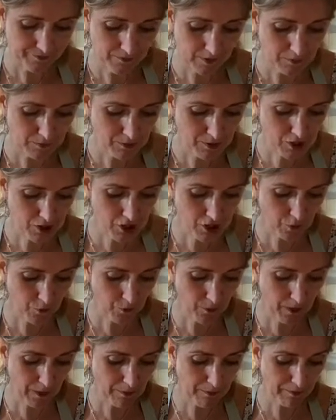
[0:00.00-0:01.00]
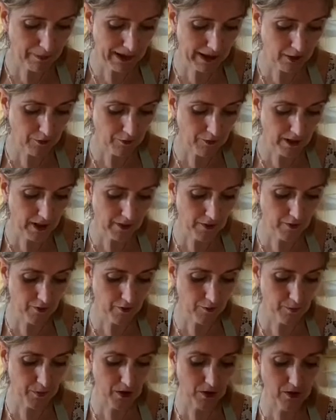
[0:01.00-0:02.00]
Push off with the back of the other
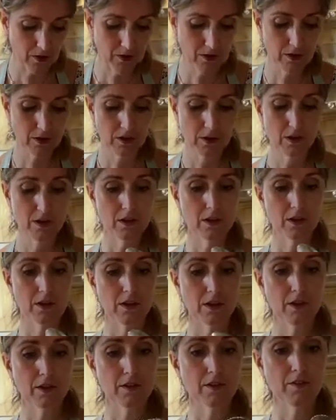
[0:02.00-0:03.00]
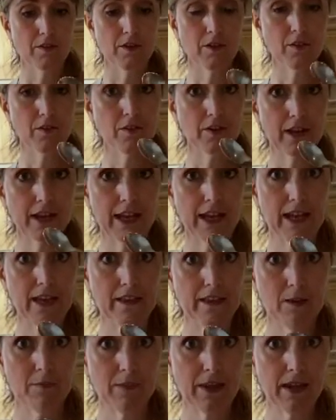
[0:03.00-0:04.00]
spoon so you don't get
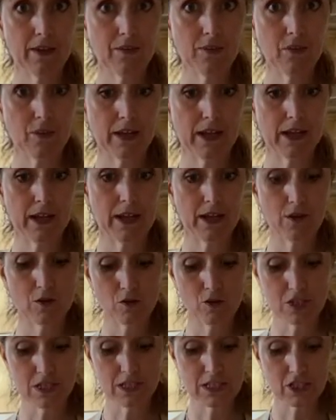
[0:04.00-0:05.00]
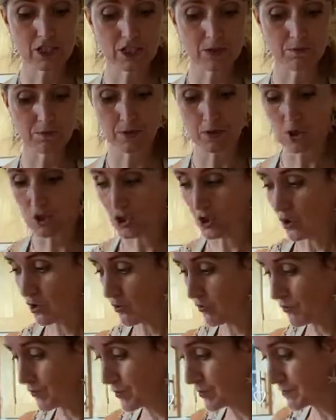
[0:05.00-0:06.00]
any mix on it, and you just literally push
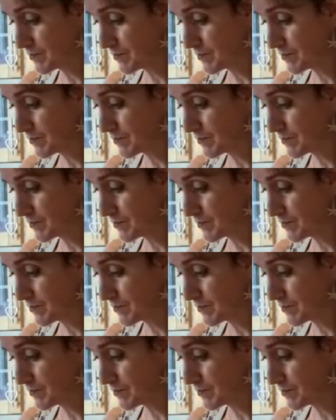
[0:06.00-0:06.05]
off.